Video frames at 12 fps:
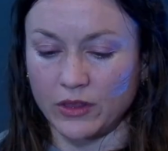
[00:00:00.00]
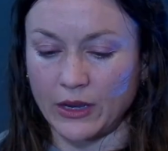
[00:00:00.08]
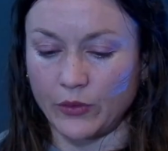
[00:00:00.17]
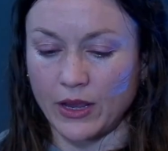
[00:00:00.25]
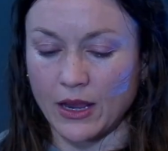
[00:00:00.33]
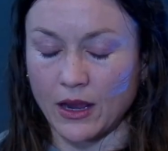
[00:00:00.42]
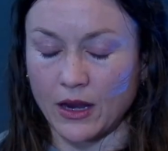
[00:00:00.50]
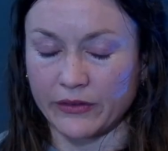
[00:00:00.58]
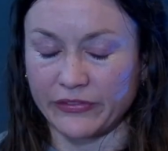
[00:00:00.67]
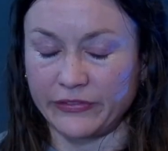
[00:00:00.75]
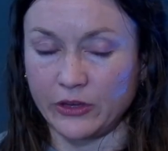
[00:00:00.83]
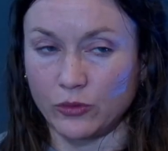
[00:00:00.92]
That way I can kind of
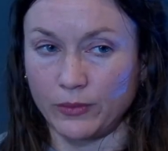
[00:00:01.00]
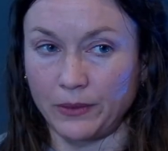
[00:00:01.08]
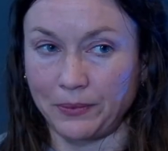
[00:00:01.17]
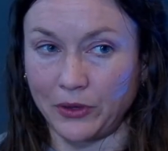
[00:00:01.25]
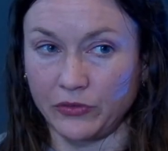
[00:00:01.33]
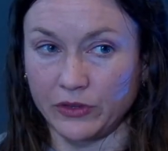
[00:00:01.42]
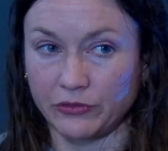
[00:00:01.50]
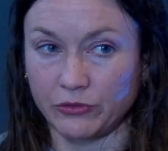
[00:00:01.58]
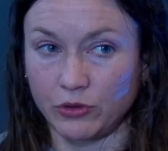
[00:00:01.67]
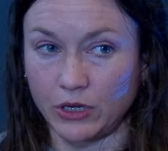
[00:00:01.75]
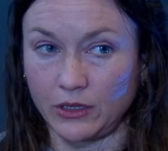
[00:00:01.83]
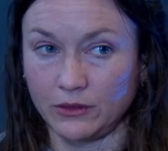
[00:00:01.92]
feel my pelvic
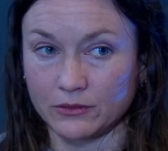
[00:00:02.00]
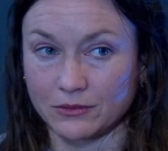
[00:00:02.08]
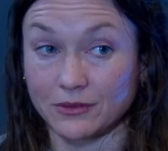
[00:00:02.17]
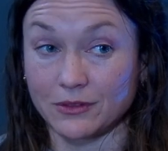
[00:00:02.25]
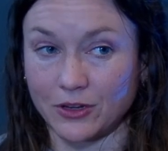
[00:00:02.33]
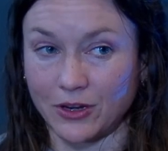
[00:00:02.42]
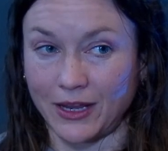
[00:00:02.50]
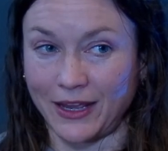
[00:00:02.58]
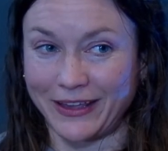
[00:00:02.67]
floor. Okay?